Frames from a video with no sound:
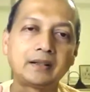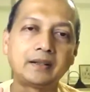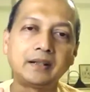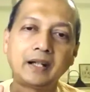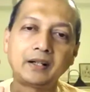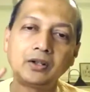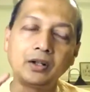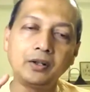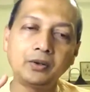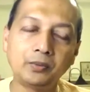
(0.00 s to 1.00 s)
they had
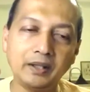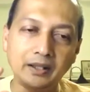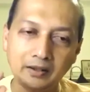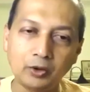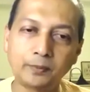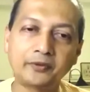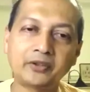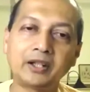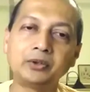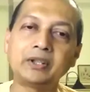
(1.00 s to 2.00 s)
gone to meet, a group of
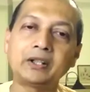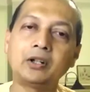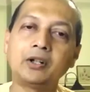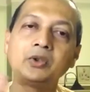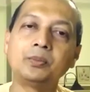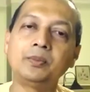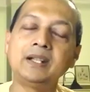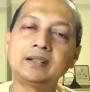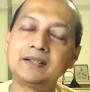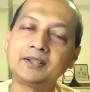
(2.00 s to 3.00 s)
sadhus had gone to
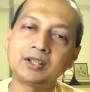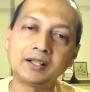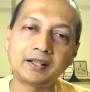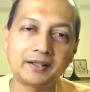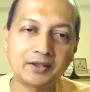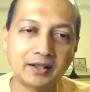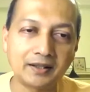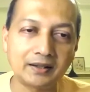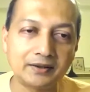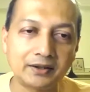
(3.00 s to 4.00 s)
meet this
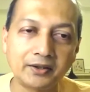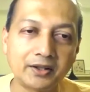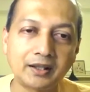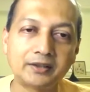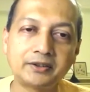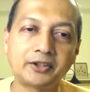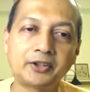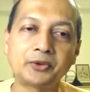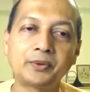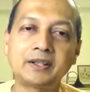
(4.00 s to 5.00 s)
Shankaracharya, Chandrasekharandra
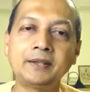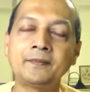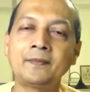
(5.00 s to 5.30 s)
Saraswati.